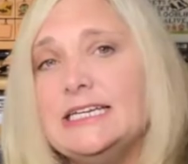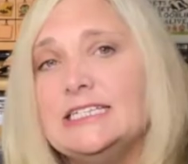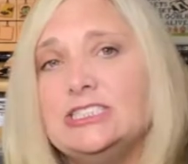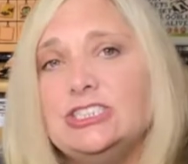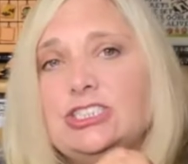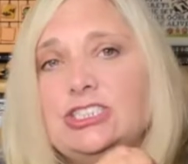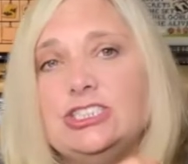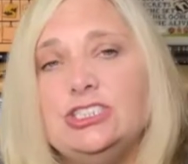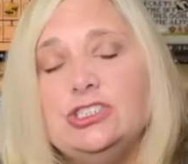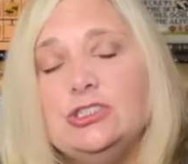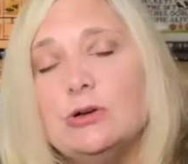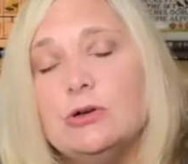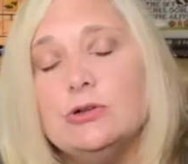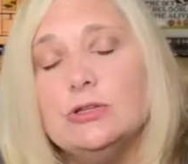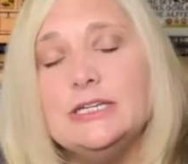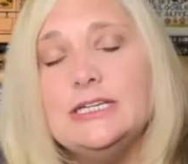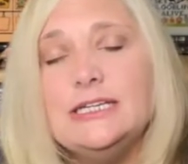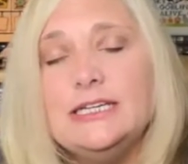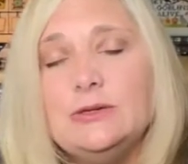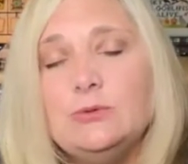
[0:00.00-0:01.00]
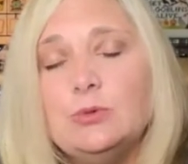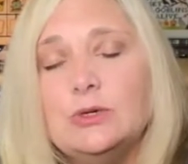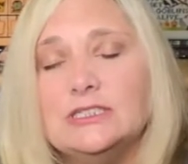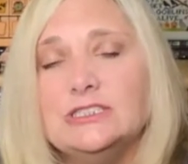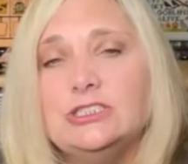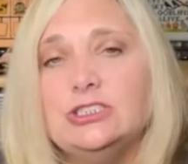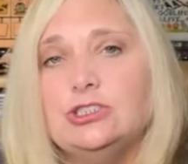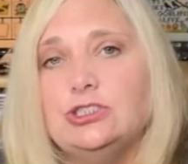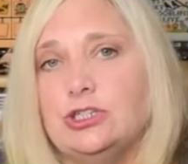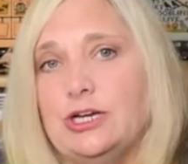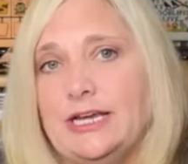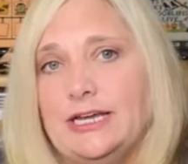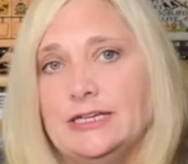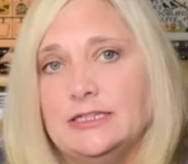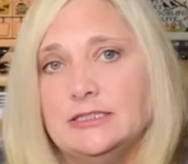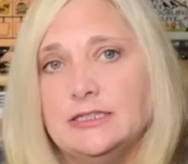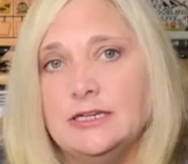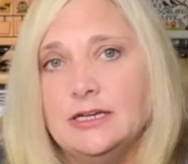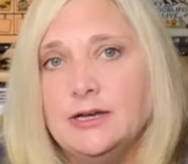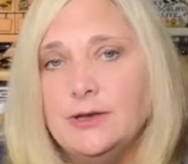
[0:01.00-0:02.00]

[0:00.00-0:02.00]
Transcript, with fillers: It's just you only need one strand.